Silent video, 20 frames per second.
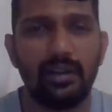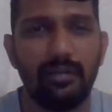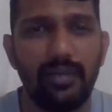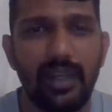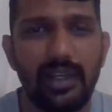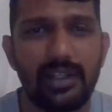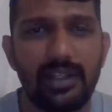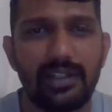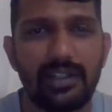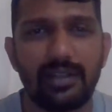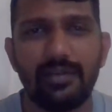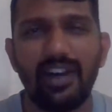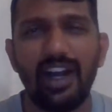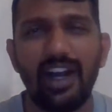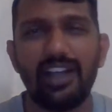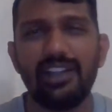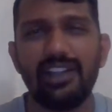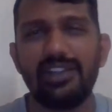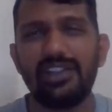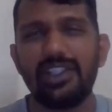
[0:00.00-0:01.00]
made some
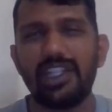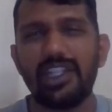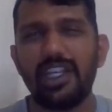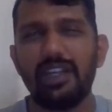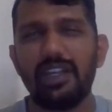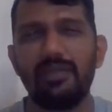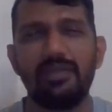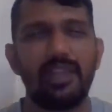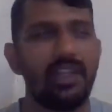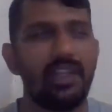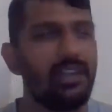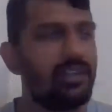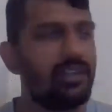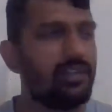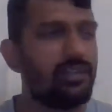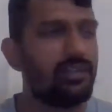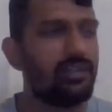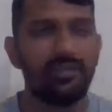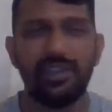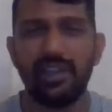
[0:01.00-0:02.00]
unshaped and
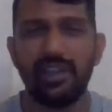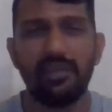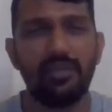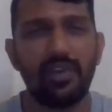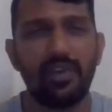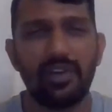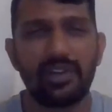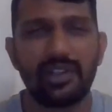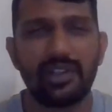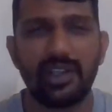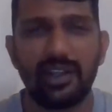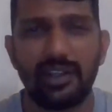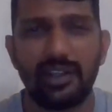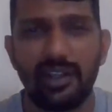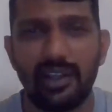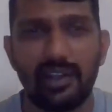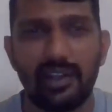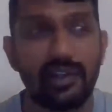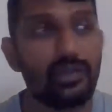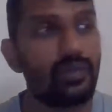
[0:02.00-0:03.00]
2 3 pots are
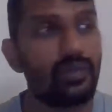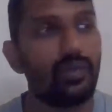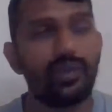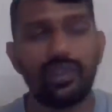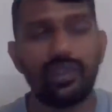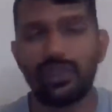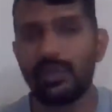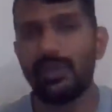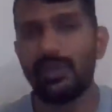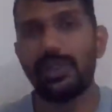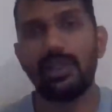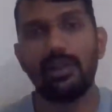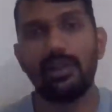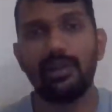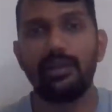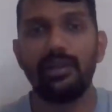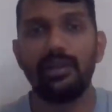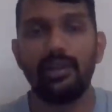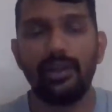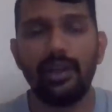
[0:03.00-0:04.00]
store is big,
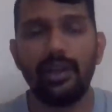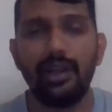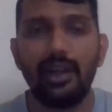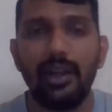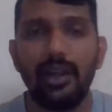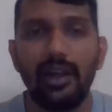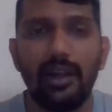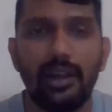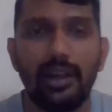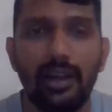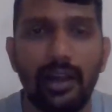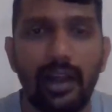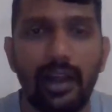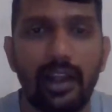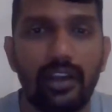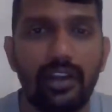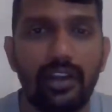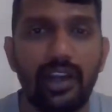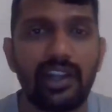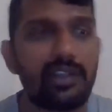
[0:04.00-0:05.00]

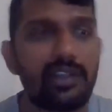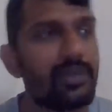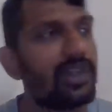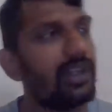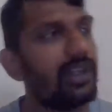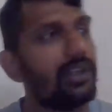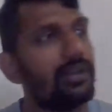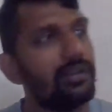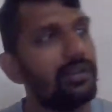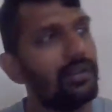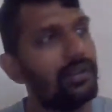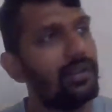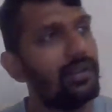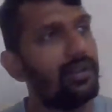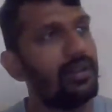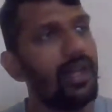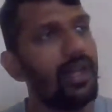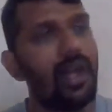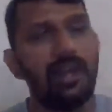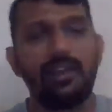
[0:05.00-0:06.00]
and you're expecting
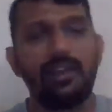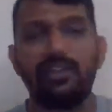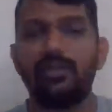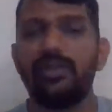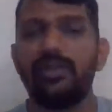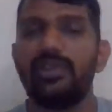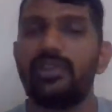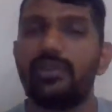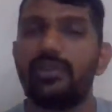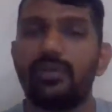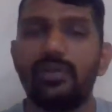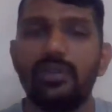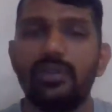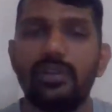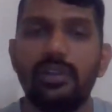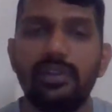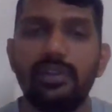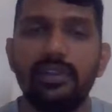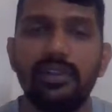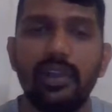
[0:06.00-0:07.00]
that to be sold
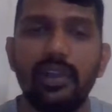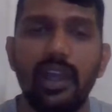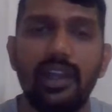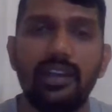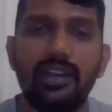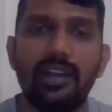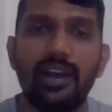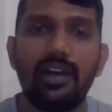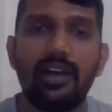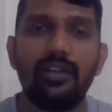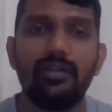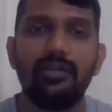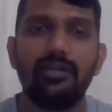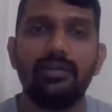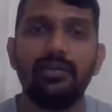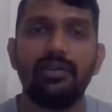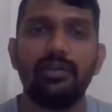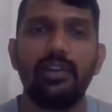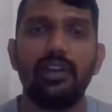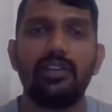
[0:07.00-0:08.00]
anyhow,
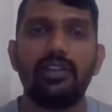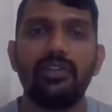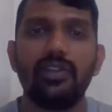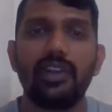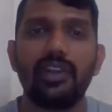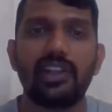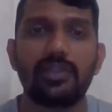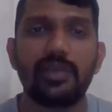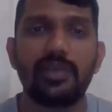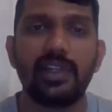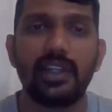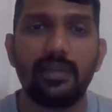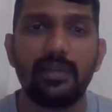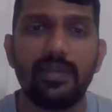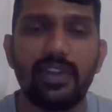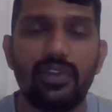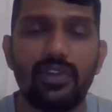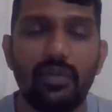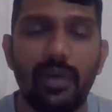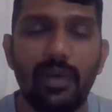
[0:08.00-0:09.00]
and you are expecting
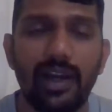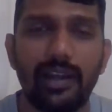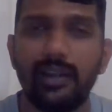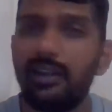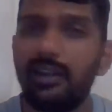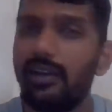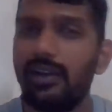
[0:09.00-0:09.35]
me to buy.